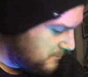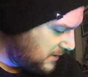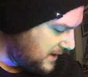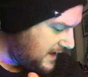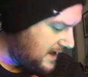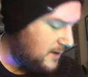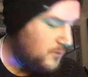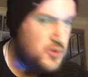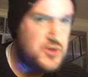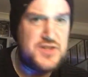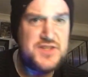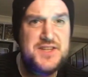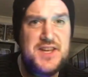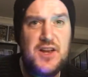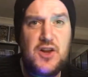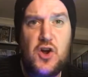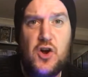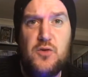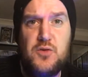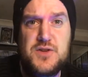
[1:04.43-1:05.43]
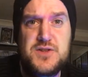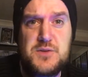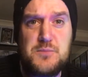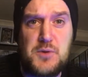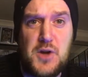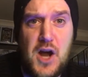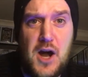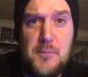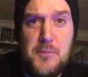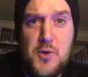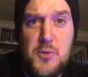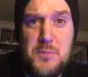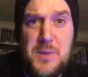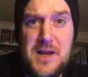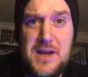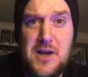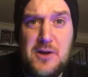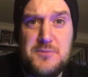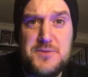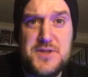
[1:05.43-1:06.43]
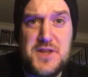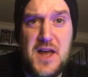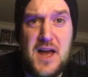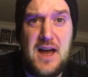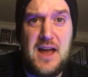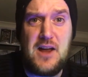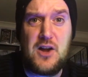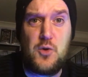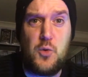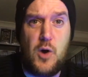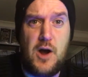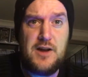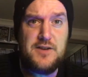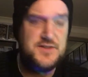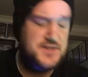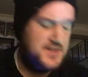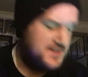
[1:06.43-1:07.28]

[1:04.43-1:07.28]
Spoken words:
but we'll just kick off with some car boot pickups that I acquired